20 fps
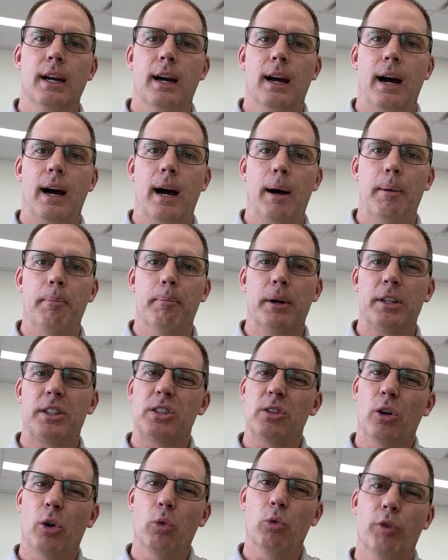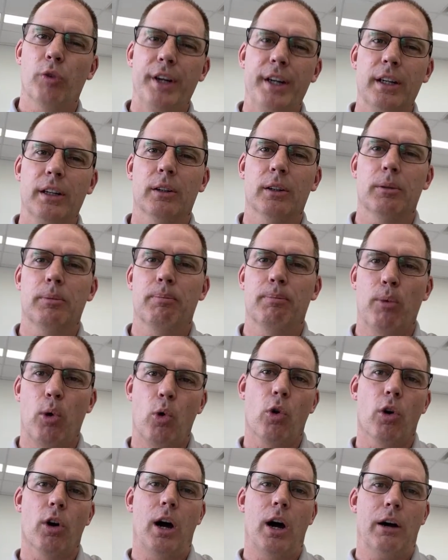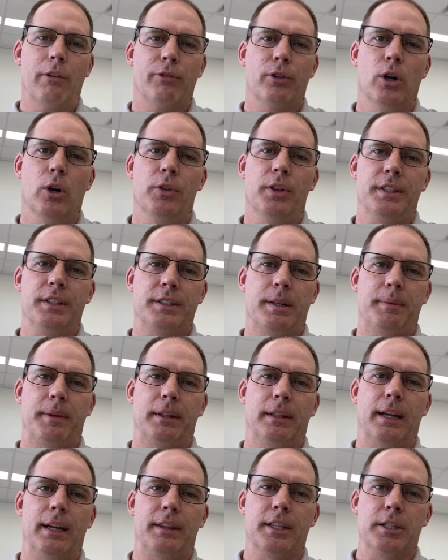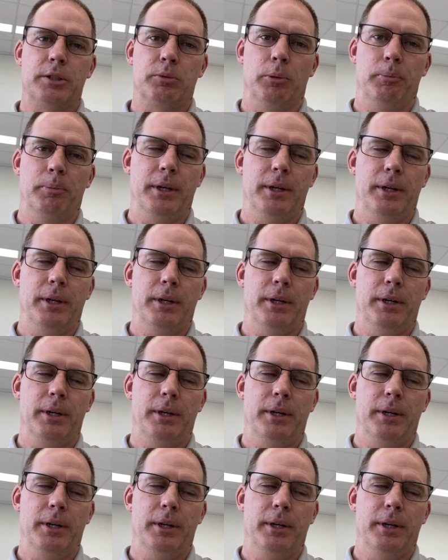but it's no real more off-road than something like this would be.